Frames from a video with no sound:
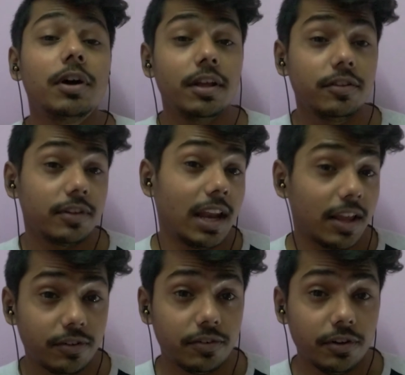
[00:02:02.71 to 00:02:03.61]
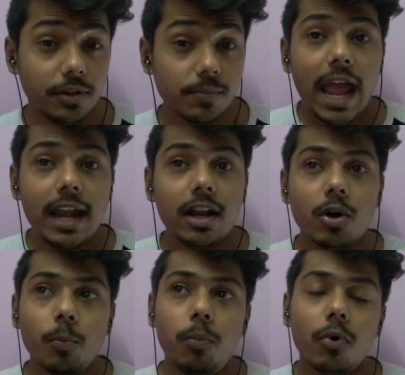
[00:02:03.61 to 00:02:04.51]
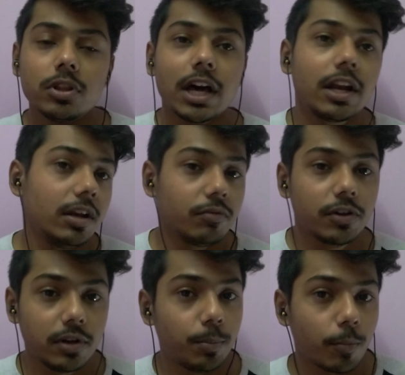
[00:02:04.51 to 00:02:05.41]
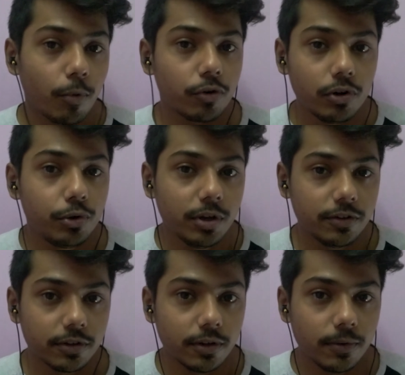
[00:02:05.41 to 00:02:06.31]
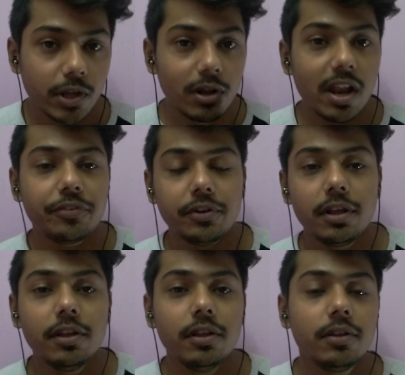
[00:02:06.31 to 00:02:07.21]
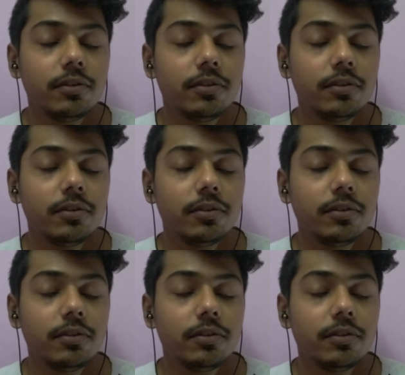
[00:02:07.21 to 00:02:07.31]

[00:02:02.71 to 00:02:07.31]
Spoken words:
one is elasticity, and both are inversely proportional to each other. Now, elasticity